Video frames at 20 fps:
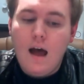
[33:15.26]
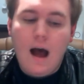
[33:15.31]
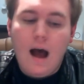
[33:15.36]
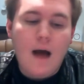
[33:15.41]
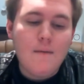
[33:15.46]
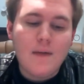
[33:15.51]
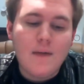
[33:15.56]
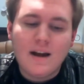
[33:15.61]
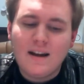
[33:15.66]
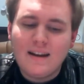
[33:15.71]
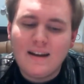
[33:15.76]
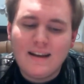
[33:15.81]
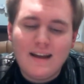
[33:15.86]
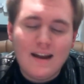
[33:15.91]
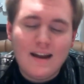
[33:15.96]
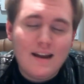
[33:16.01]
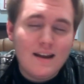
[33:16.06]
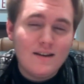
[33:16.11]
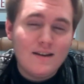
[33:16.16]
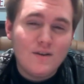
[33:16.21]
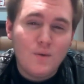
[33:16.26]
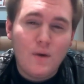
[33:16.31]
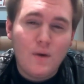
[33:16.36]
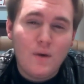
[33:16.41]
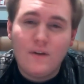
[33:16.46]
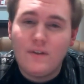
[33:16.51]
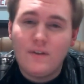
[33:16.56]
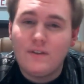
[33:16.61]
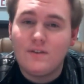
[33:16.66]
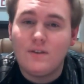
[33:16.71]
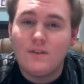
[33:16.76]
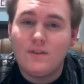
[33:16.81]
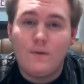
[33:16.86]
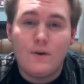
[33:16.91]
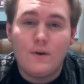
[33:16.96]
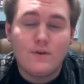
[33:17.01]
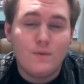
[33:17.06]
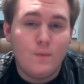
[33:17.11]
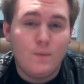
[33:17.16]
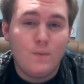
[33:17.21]
I'm not going to get into whether this is a
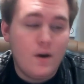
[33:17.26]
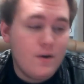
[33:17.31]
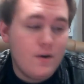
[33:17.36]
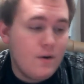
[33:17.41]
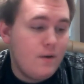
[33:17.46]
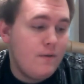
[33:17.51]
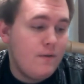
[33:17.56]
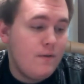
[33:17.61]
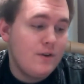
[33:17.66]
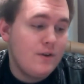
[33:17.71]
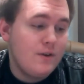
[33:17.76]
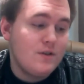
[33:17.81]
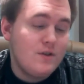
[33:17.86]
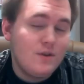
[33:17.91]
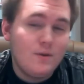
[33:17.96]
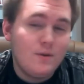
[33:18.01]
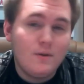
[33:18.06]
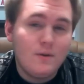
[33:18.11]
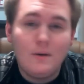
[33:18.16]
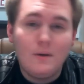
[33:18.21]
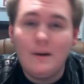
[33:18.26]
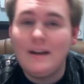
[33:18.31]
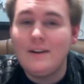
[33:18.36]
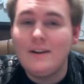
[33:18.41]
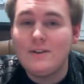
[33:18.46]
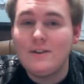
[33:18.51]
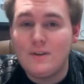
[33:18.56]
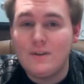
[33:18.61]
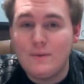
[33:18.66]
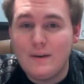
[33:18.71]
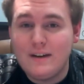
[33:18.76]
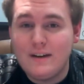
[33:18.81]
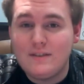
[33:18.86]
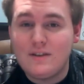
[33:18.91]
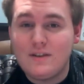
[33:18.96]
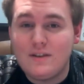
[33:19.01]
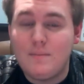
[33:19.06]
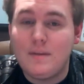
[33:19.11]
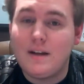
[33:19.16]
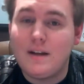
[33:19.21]
version 1 or a version 2. Here's the
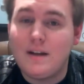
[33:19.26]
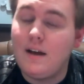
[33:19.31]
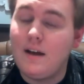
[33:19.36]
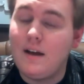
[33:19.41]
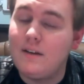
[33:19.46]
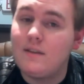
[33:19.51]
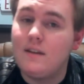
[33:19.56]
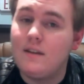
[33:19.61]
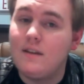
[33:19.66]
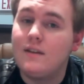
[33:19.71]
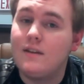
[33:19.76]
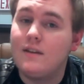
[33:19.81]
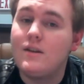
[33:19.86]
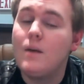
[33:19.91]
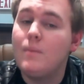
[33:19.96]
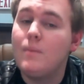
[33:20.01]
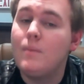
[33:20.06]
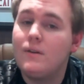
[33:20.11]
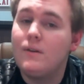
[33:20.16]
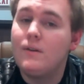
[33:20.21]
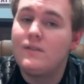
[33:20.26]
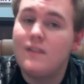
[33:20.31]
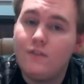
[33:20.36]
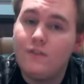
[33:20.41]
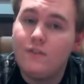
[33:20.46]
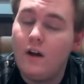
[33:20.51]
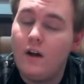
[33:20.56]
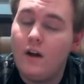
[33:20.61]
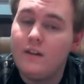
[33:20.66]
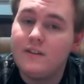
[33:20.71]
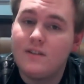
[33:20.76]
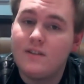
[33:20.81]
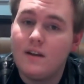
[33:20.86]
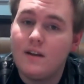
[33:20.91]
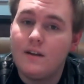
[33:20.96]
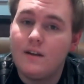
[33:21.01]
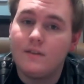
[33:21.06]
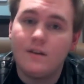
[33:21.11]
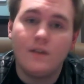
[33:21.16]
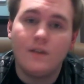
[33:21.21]
reason, because the tugboats that Flawless
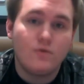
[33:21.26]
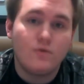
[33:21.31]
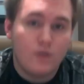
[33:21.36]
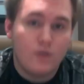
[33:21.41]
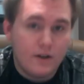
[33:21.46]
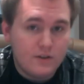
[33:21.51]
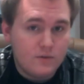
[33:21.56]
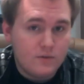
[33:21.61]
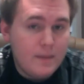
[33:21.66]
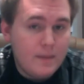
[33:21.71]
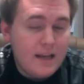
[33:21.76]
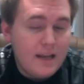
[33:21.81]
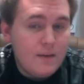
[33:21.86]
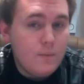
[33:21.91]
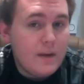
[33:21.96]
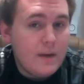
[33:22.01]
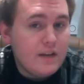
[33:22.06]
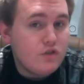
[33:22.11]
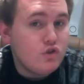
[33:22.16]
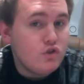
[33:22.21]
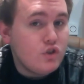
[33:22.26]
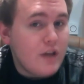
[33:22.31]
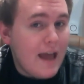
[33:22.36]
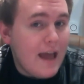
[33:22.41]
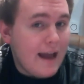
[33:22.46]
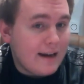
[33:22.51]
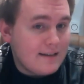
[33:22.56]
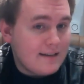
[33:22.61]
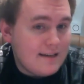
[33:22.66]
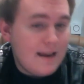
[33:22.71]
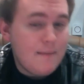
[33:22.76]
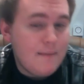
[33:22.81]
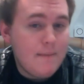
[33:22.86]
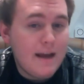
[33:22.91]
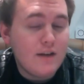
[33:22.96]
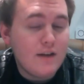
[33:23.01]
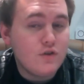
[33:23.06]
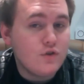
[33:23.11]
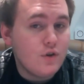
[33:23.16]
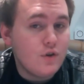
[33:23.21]
sent us, and trust me, we checked and
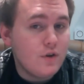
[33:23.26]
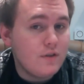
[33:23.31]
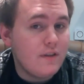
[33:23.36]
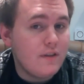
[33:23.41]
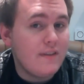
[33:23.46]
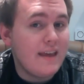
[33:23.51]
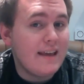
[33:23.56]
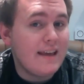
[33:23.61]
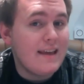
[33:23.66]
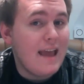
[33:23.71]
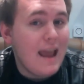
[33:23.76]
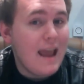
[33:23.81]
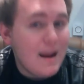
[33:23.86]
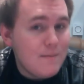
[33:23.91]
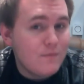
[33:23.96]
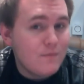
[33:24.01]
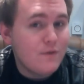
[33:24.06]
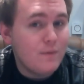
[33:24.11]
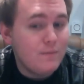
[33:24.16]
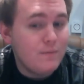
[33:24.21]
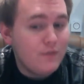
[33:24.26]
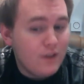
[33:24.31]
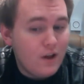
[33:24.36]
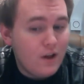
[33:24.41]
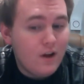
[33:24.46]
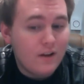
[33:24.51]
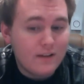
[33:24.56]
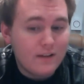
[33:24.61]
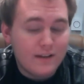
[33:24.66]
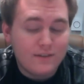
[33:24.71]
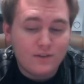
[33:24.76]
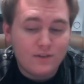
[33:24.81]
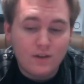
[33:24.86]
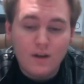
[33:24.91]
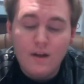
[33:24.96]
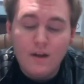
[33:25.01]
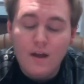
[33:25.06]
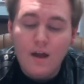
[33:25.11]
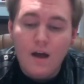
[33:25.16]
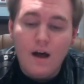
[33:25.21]
made sure that they came from Flawless,
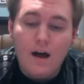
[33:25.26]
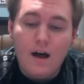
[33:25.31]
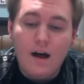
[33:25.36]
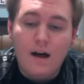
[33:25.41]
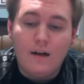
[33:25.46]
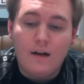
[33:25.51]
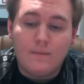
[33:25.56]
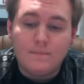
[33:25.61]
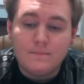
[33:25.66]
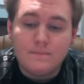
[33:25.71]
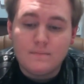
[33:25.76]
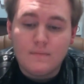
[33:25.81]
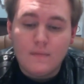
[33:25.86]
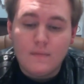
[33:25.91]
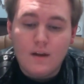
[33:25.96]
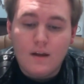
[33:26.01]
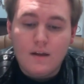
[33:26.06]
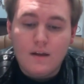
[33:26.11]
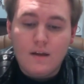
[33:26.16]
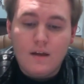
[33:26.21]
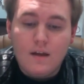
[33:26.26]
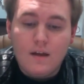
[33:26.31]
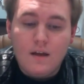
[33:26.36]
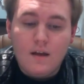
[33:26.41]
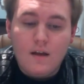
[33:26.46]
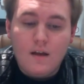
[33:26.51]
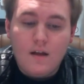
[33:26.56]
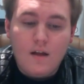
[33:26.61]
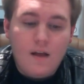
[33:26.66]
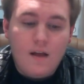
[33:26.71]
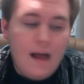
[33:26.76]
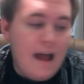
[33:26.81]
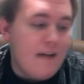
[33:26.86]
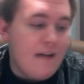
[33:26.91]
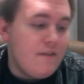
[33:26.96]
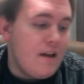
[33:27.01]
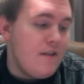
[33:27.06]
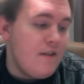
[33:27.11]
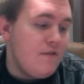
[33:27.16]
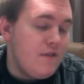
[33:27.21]
have
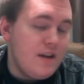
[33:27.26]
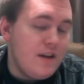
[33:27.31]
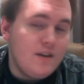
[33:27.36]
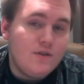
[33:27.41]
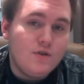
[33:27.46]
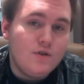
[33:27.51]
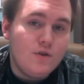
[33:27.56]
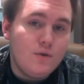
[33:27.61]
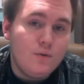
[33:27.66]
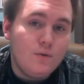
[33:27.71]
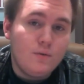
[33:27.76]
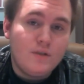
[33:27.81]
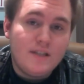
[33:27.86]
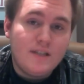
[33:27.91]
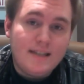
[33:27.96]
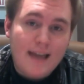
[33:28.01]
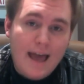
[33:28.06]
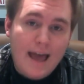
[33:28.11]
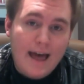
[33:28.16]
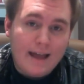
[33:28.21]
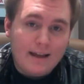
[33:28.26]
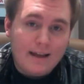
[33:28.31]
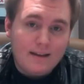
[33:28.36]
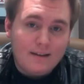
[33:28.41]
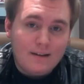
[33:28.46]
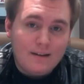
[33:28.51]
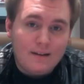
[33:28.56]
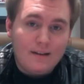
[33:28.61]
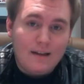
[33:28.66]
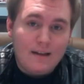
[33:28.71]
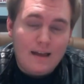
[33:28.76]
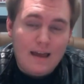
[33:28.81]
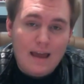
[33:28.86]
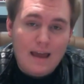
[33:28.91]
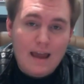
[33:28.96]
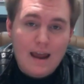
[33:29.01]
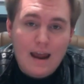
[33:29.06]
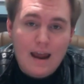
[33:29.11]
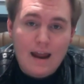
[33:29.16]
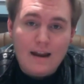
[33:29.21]
a V2 deck
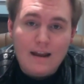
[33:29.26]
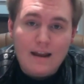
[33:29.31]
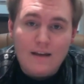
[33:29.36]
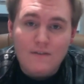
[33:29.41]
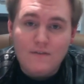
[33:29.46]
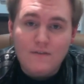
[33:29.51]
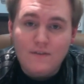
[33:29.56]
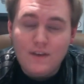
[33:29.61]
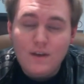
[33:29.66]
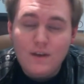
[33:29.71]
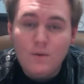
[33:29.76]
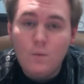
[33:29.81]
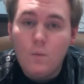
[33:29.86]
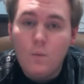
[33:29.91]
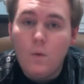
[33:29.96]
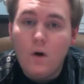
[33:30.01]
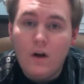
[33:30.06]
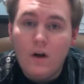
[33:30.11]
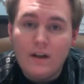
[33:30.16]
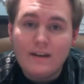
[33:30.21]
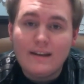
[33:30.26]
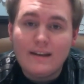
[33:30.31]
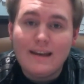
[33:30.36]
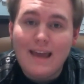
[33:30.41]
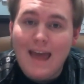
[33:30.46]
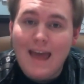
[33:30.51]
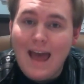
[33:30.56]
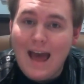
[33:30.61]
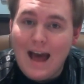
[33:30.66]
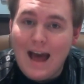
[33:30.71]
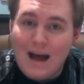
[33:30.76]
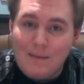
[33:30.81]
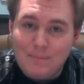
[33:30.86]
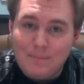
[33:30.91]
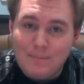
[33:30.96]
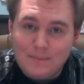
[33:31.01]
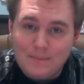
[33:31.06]
and a V1 cap.